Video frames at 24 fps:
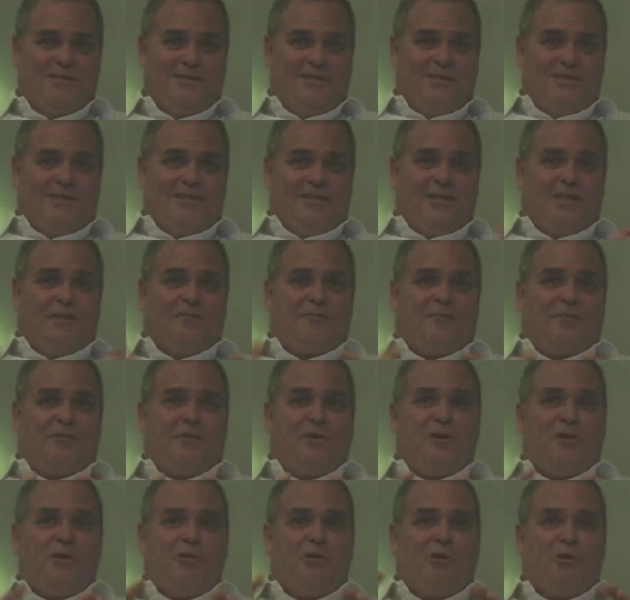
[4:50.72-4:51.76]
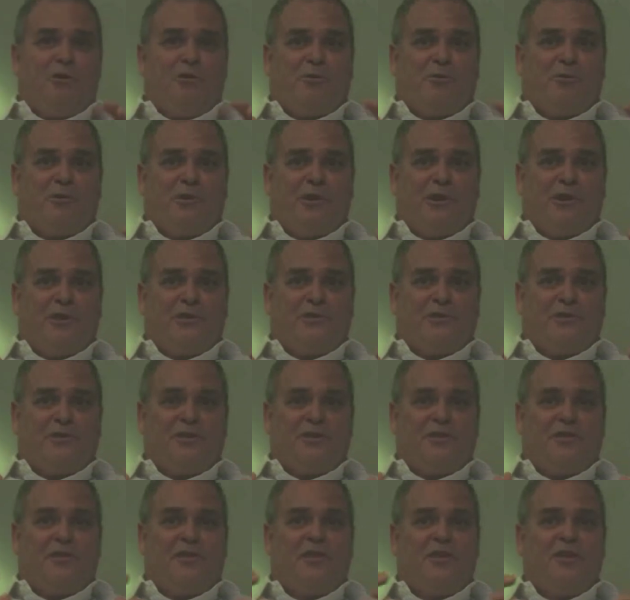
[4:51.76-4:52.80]
If for no other reason,
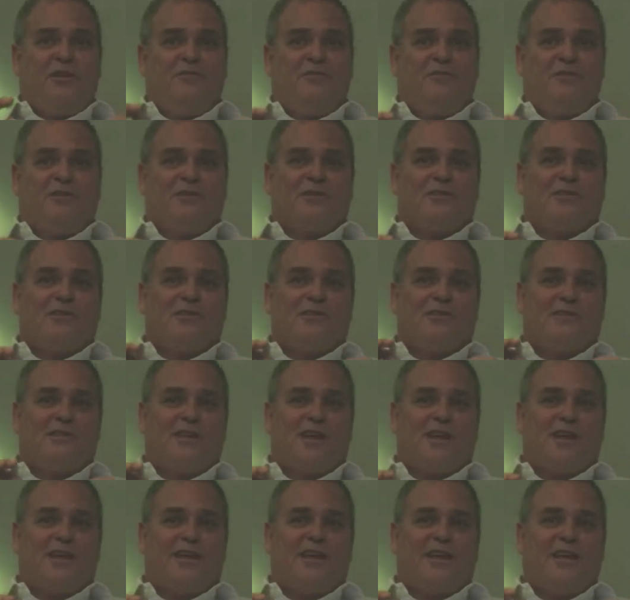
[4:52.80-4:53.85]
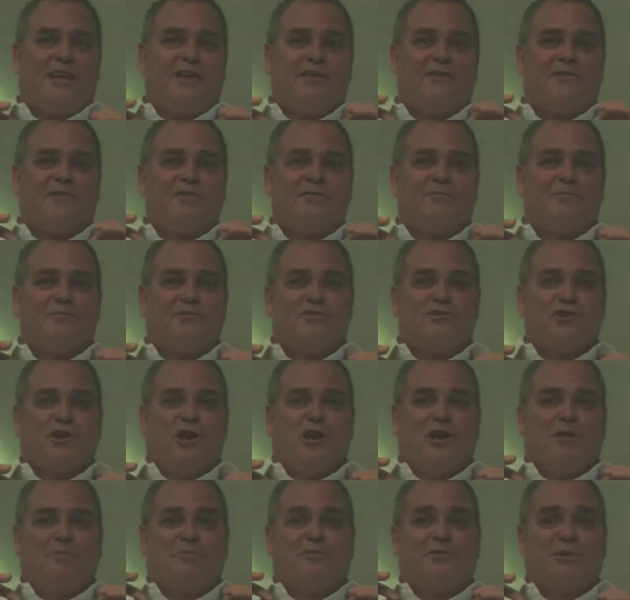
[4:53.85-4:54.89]
think of this as taking out some
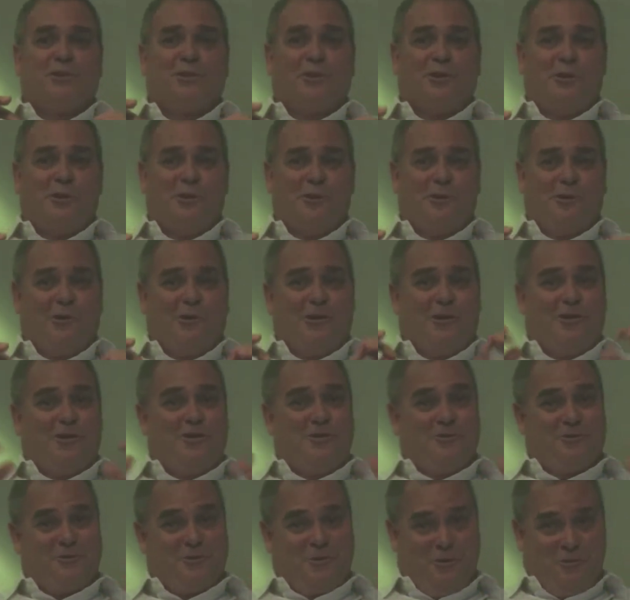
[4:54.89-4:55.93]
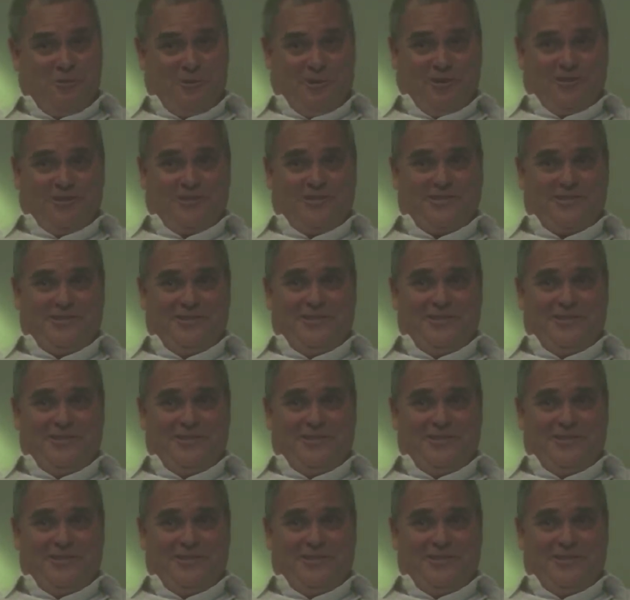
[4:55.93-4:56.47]
job security insurance.